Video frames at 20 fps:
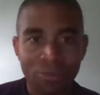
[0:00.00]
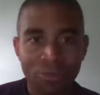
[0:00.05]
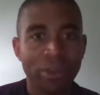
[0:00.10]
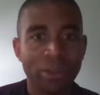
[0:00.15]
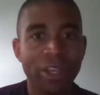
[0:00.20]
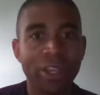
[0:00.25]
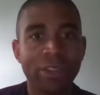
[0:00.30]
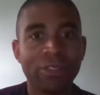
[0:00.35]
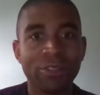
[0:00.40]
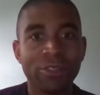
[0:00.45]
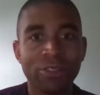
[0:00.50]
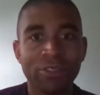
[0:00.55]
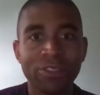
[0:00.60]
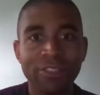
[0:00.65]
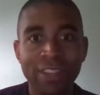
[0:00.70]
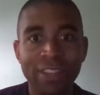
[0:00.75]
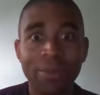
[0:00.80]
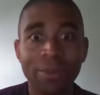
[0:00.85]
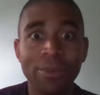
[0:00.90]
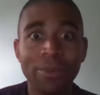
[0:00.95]
way the
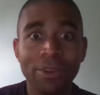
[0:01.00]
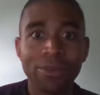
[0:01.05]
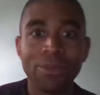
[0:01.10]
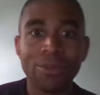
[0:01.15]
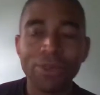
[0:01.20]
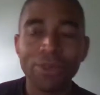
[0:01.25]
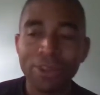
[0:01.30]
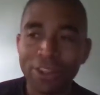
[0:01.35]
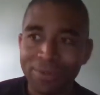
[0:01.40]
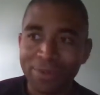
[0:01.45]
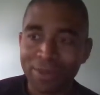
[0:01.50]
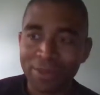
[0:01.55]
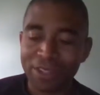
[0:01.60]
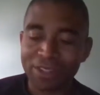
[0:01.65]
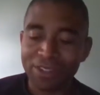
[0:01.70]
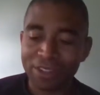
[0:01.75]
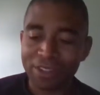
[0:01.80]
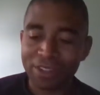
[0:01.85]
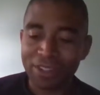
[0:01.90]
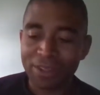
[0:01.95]
stock market works,
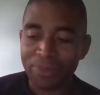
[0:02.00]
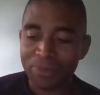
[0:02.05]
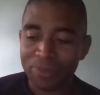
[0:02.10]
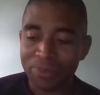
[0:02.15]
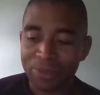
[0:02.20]
basically.